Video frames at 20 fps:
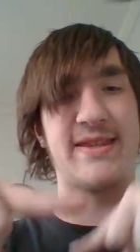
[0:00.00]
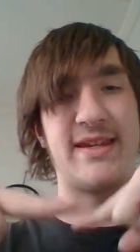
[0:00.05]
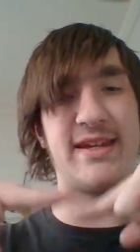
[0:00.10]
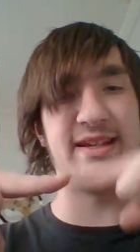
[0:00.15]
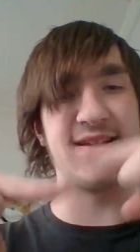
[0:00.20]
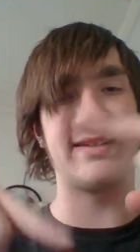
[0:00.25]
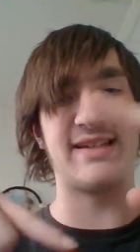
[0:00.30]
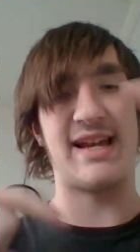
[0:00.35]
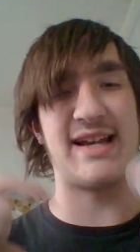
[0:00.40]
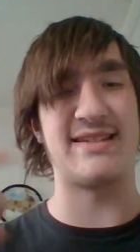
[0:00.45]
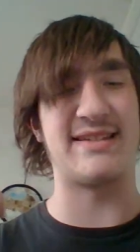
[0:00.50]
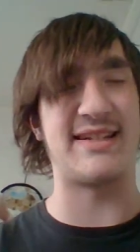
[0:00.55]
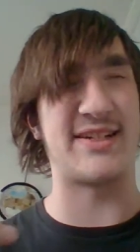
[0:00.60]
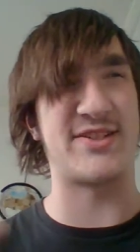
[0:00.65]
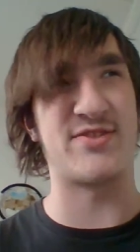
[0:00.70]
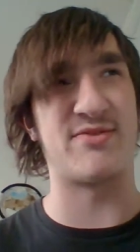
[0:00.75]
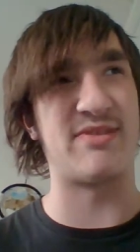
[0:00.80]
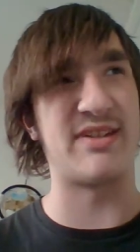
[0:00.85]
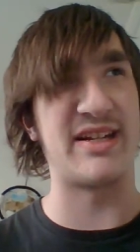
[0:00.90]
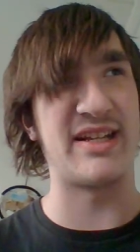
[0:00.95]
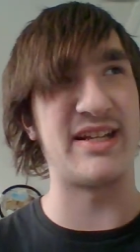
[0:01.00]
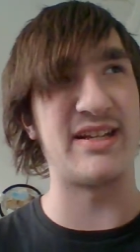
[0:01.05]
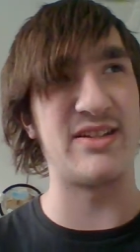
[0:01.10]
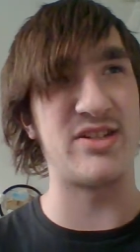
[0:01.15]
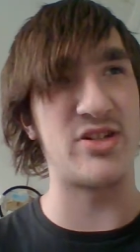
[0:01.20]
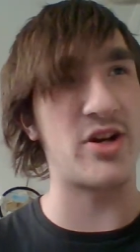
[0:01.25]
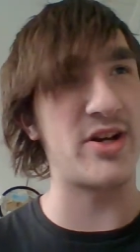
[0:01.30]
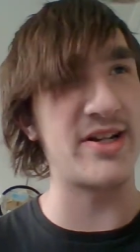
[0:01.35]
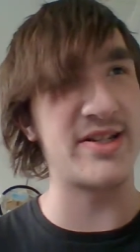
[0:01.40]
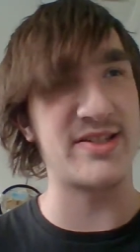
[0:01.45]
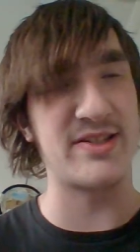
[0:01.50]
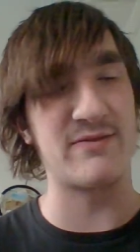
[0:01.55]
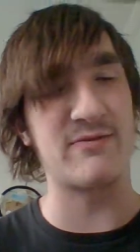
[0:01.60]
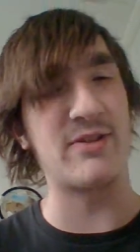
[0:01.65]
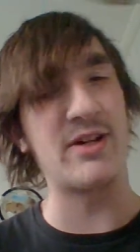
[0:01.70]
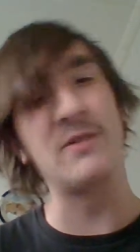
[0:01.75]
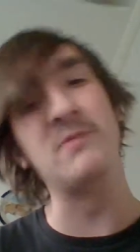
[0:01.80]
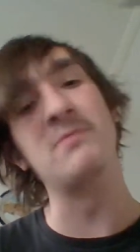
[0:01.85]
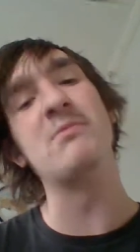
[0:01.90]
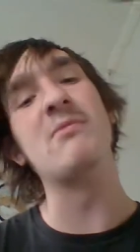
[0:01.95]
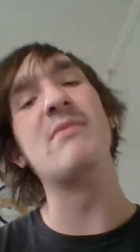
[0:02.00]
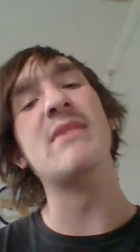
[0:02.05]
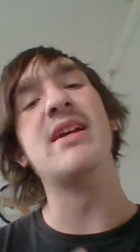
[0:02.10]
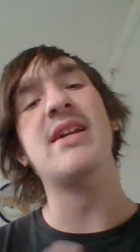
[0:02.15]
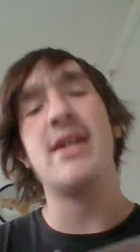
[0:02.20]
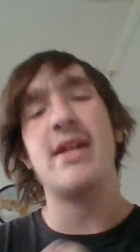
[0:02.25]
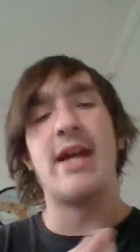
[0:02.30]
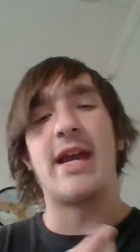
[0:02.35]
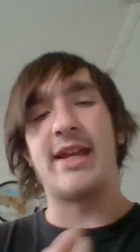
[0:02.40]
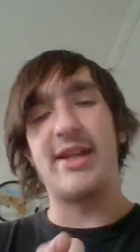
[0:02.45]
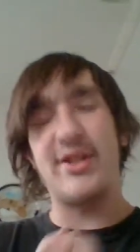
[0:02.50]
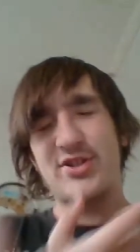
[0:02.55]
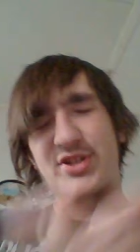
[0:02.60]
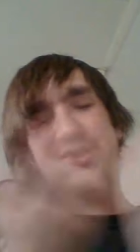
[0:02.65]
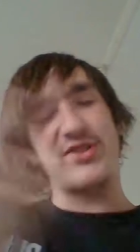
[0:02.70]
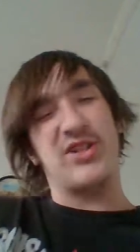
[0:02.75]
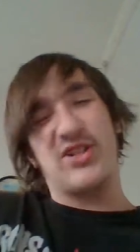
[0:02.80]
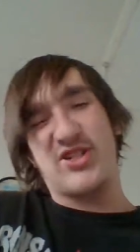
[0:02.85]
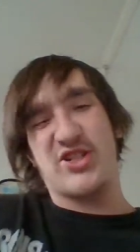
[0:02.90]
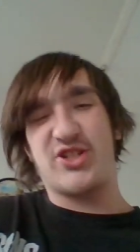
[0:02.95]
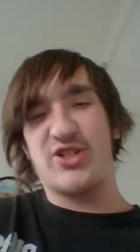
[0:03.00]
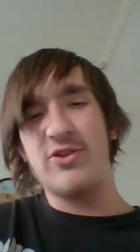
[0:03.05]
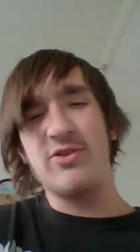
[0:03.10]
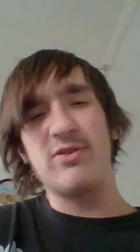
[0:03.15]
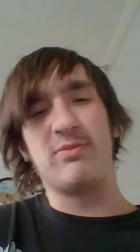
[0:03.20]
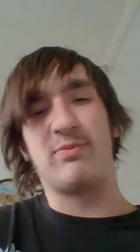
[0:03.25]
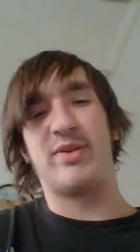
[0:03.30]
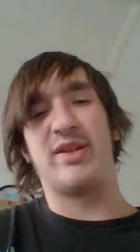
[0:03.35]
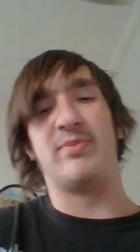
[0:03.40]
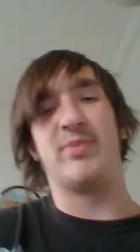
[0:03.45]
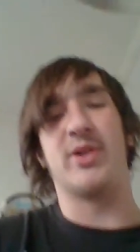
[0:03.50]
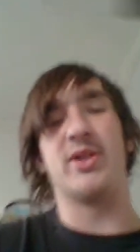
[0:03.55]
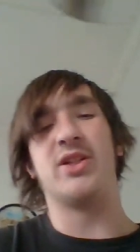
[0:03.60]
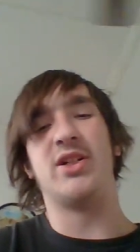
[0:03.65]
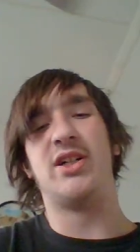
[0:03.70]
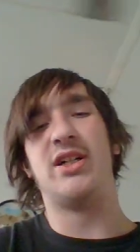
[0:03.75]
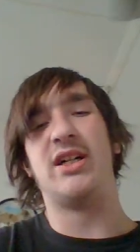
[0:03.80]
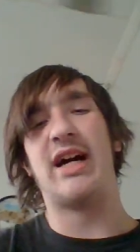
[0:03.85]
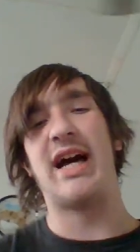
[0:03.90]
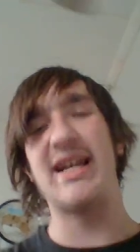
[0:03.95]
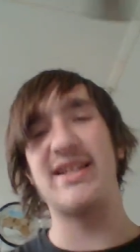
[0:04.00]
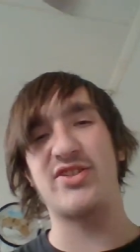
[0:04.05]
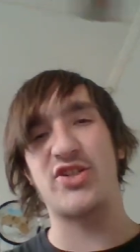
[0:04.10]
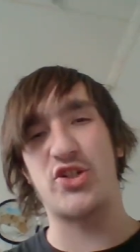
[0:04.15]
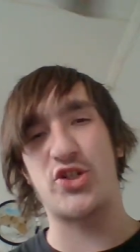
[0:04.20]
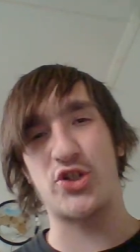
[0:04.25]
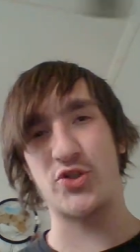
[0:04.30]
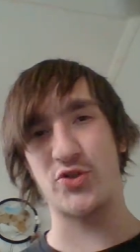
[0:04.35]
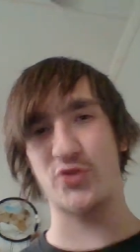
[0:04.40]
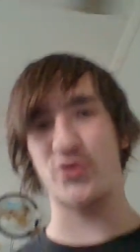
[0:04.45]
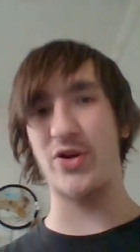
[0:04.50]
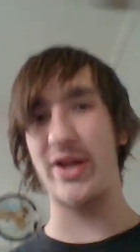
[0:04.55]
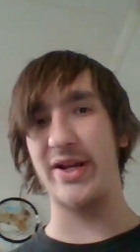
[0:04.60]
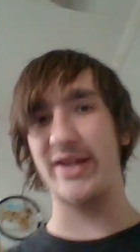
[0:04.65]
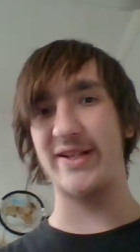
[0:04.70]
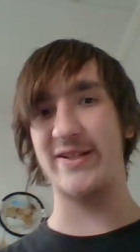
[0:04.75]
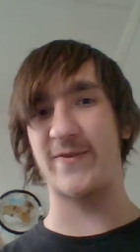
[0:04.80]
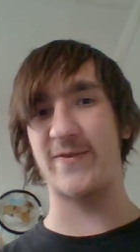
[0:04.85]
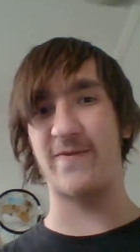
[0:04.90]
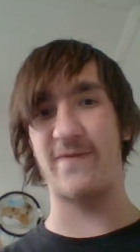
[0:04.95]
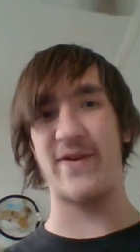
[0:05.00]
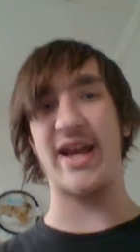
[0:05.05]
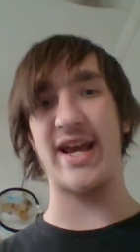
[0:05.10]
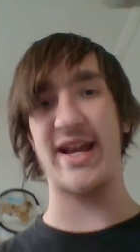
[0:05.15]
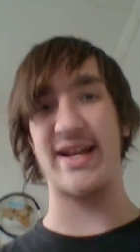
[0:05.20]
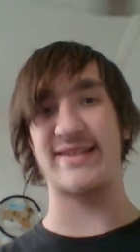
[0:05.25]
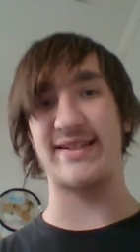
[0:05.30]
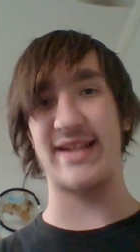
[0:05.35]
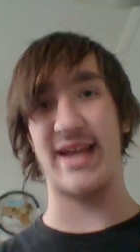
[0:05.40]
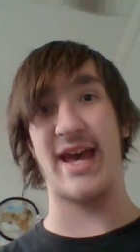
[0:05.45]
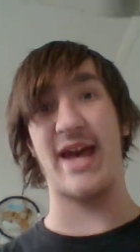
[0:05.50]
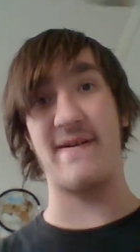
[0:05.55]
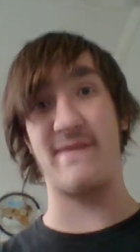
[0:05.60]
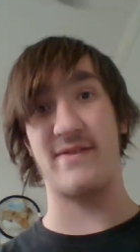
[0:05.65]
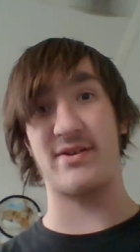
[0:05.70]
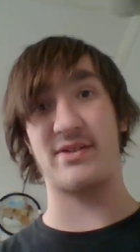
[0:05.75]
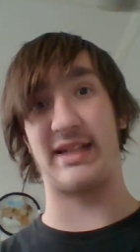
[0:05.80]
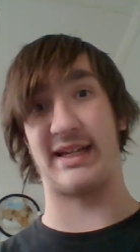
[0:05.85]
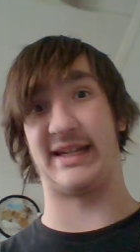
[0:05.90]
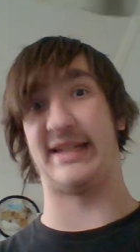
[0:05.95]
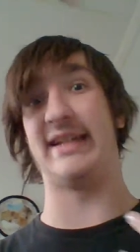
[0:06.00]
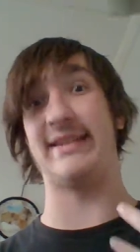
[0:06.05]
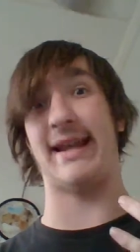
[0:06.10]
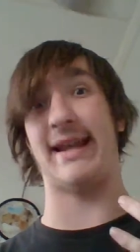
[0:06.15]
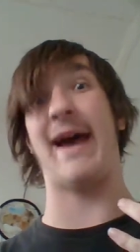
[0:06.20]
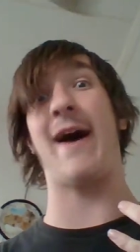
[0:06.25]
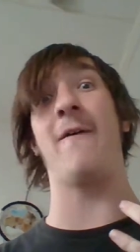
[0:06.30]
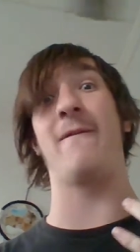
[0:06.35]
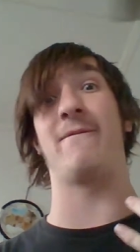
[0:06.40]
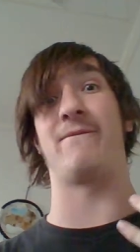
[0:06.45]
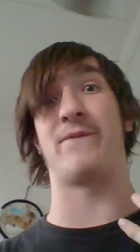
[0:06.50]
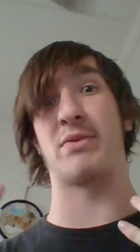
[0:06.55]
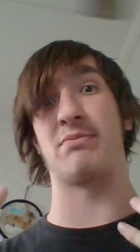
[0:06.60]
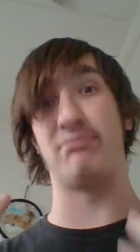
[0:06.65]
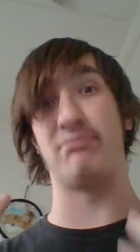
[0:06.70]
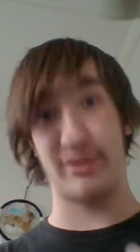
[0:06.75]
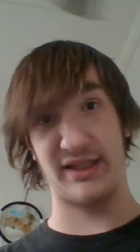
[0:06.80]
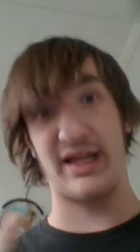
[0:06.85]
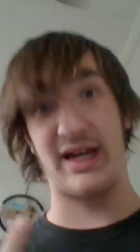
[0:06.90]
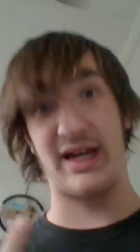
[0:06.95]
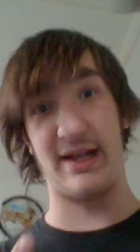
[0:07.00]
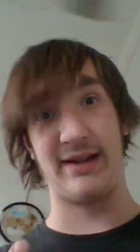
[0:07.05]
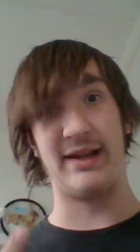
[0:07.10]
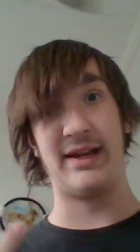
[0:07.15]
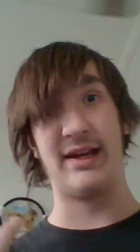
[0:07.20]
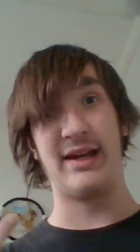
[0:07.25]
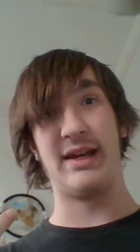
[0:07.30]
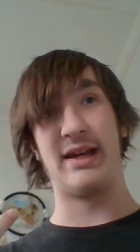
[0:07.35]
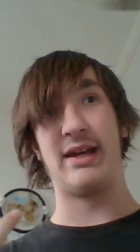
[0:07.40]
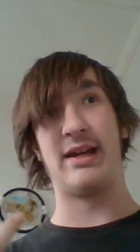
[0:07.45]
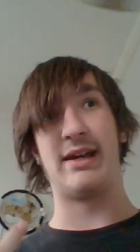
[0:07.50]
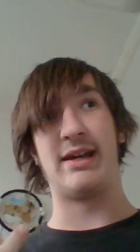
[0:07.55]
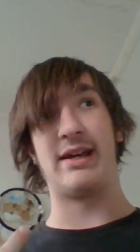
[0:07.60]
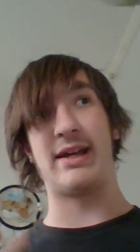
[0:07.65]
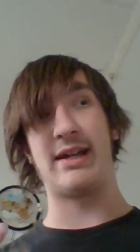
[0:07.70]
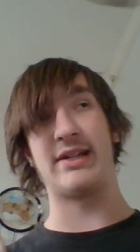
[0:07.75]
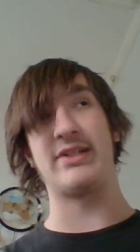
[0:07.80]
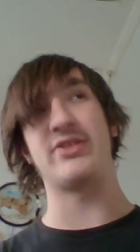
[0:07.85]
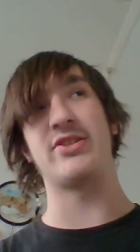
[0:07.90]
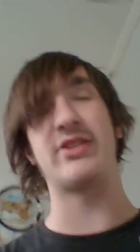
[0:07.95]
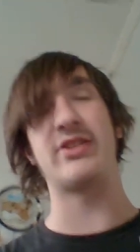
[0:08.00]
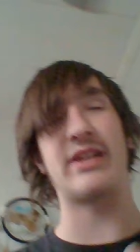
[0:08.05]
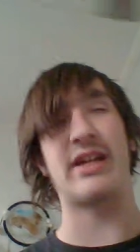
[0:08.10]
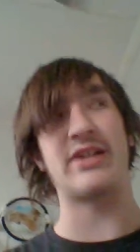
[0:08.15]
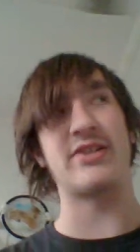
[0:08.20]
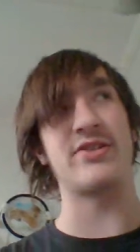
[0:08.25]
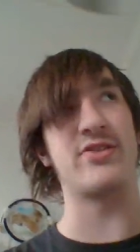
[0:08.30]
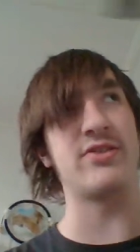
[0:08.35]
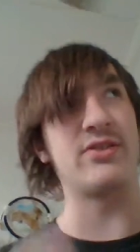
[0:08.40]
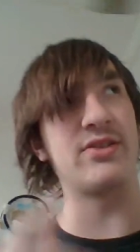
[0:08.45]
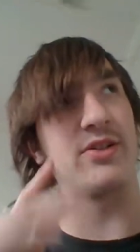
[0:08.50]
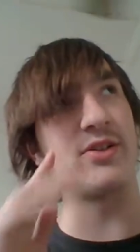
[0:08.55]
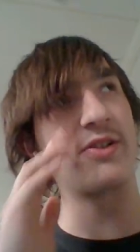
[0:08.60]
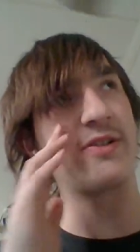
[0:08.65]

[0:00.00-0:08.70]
things that has like 20 darts in one, and he just starts shooting people. Has the straightest face ever, like he's out for blood, and he's just kind of shooting a